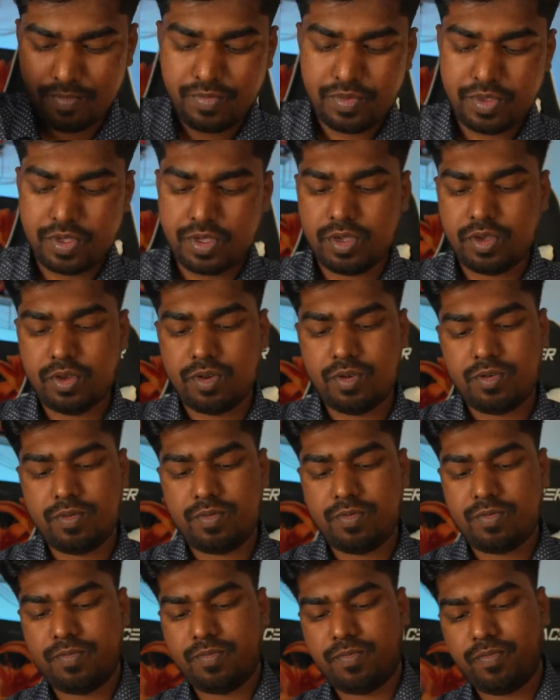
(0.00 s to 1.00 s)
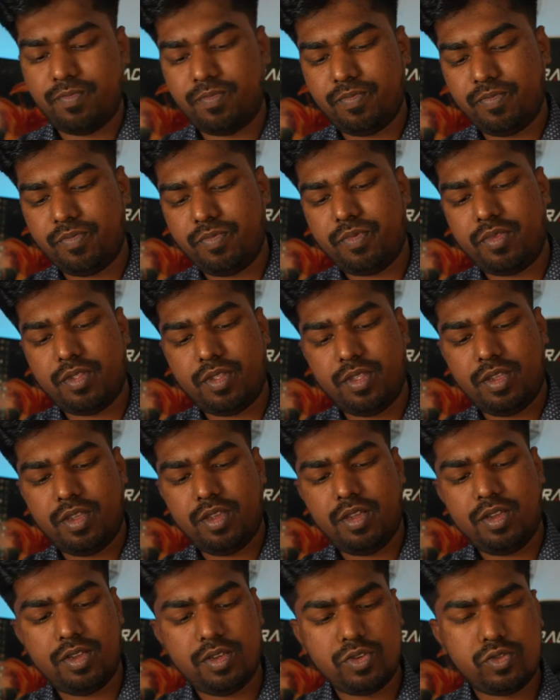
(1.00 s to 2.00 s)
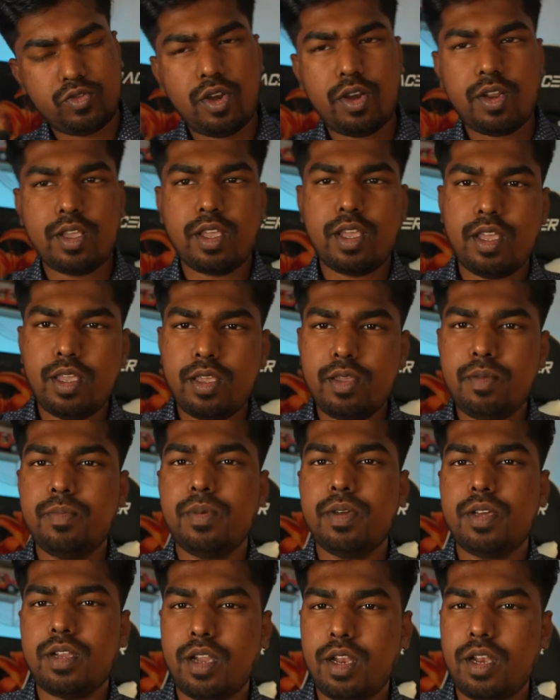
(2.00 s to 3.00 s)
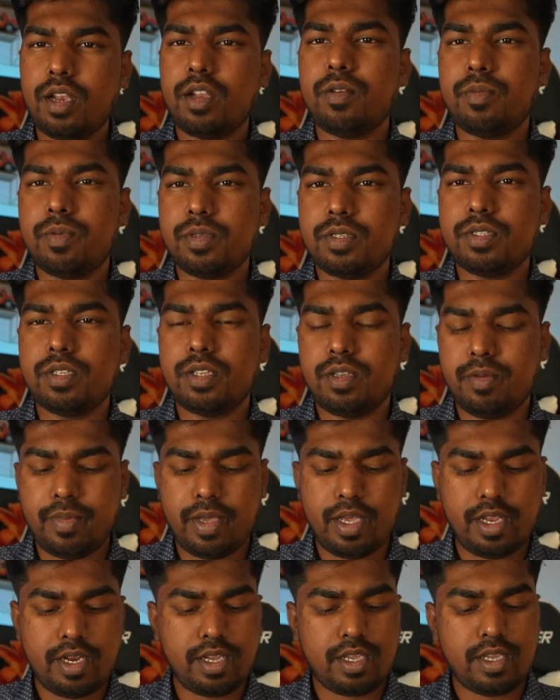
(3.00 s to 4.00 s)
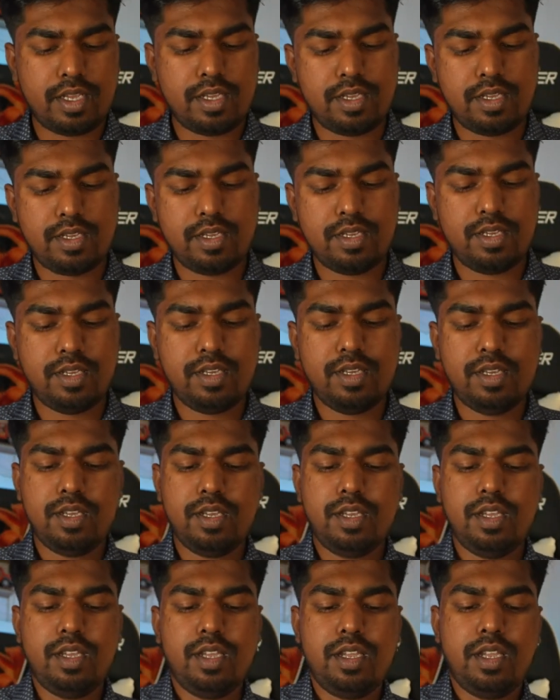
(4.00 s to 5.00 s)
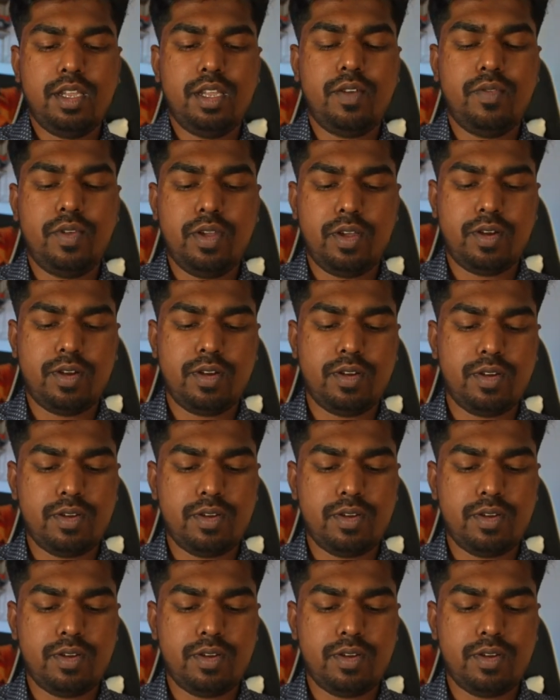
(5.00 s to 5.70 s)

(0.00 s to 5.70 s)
So try to keep it a little bit cinematic. Here we are.